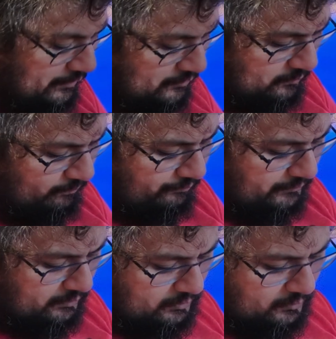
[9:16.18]
make
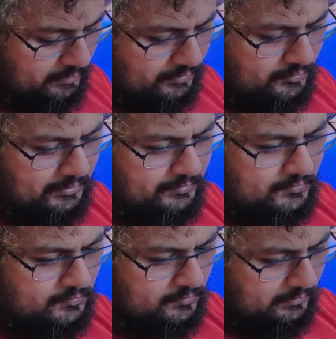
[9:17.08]
too much
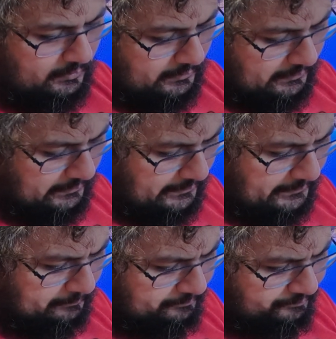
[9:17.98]
sense.
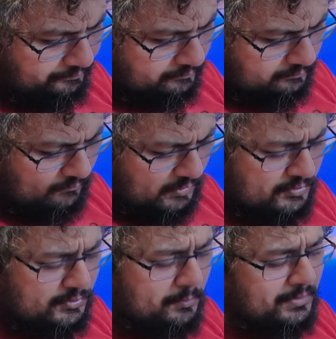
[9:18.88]
Um,
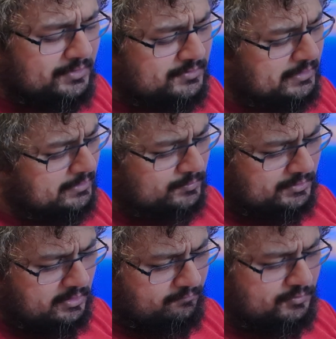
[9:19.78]
somebody said it
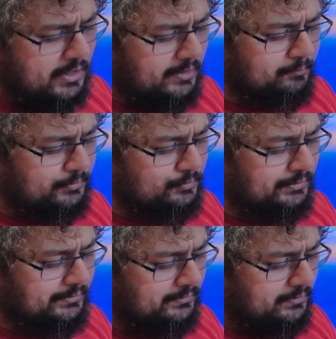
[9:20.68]
was a love child
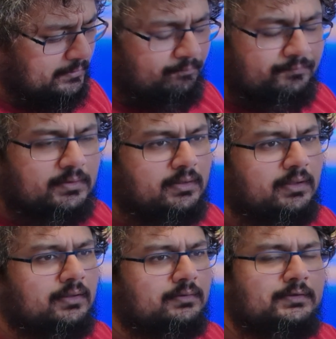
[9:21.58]
between
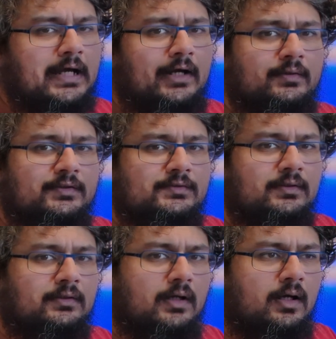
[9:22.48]
uh, Davros
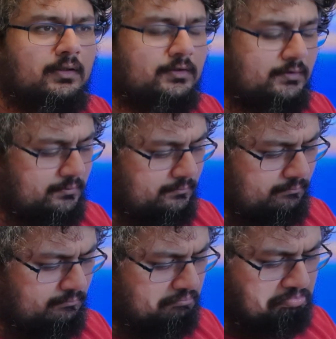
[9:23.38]
and a Dalek.
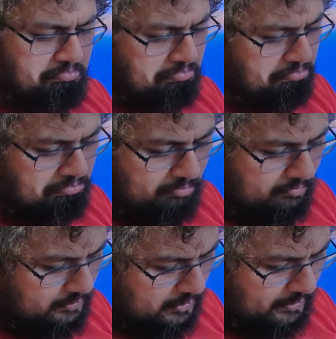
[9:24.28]

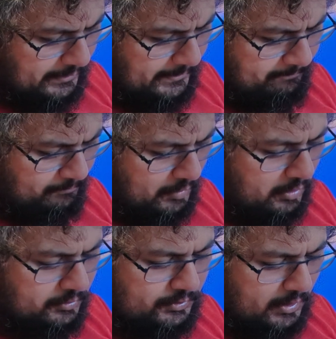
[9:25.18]
Okay,
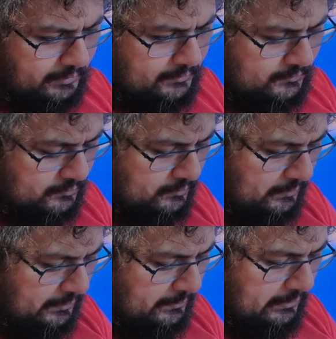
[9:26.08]
long shots.
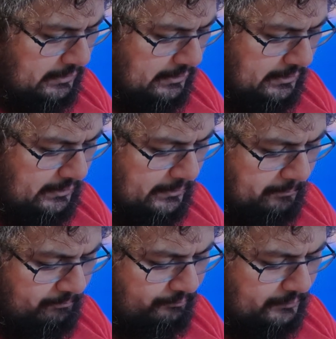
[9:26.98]

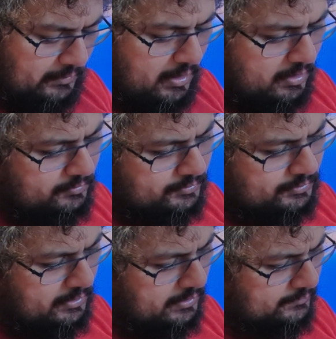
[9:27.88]
Um, long
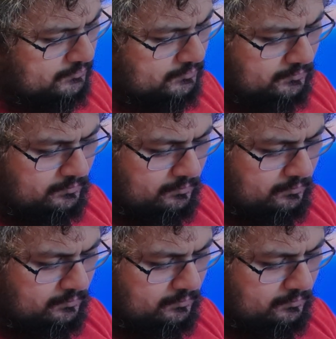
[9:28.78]
shots